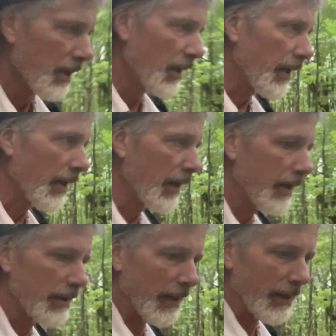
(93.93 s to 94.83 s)

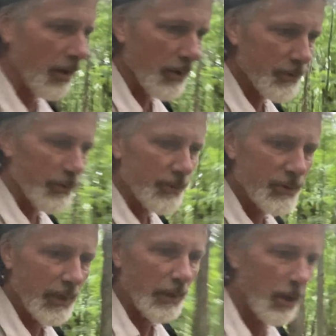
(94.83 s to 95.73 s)
And I also
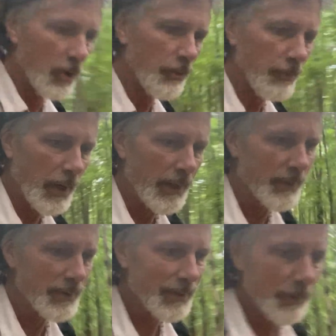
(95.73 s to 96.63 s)
sent home my
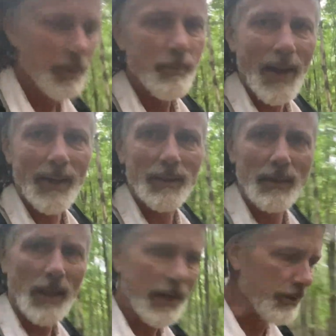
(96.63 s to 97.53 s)
sleeping bag
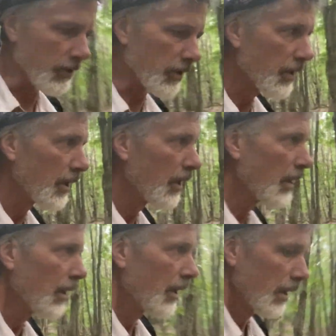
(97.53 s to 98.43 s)
liner
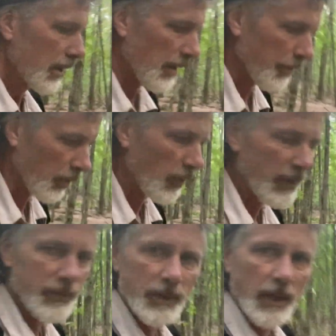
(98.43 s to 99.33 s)
a couple of
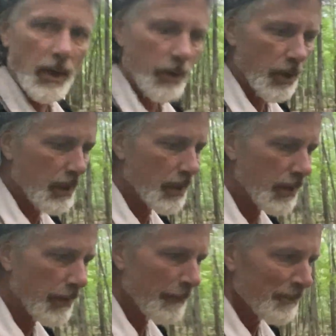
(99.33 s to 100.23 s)
weeks ago.
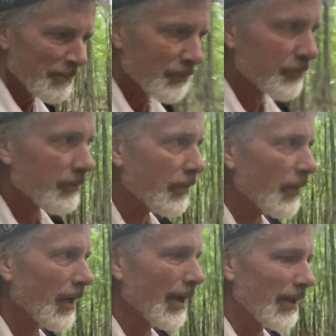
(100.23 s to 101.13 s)

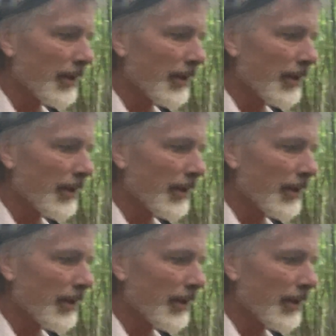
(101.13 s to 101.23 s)
And